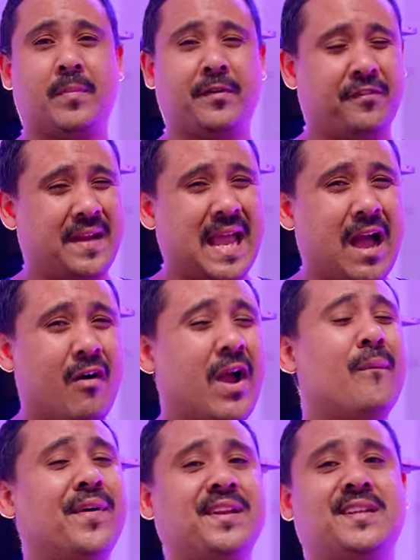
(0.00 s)
But for now
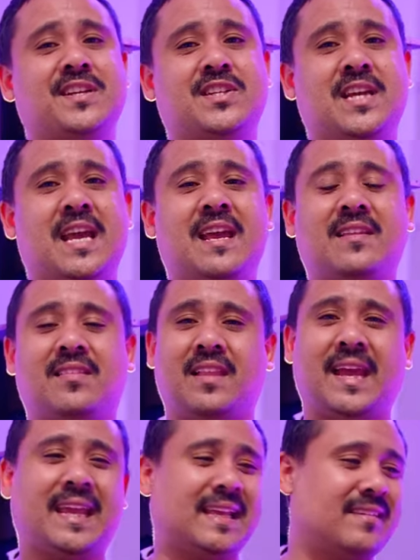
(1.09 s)
I want to share
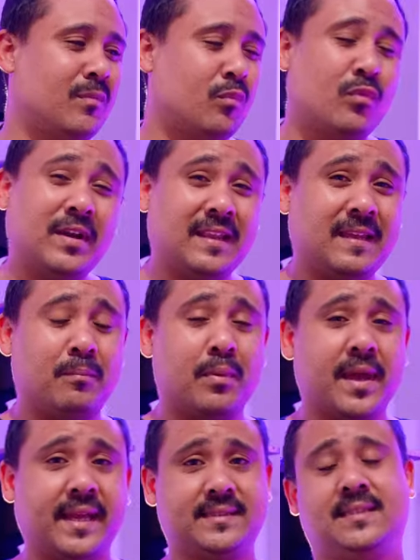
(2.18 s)
like some really
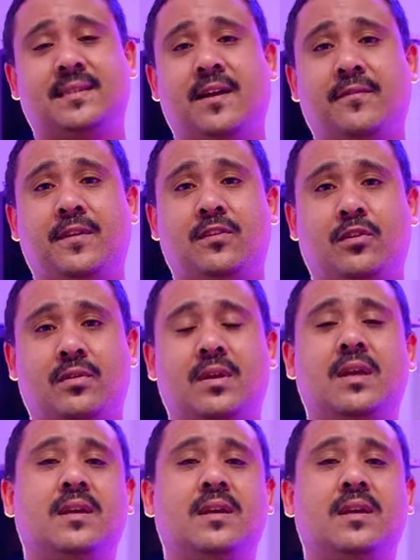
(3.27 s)
basic stuff with you.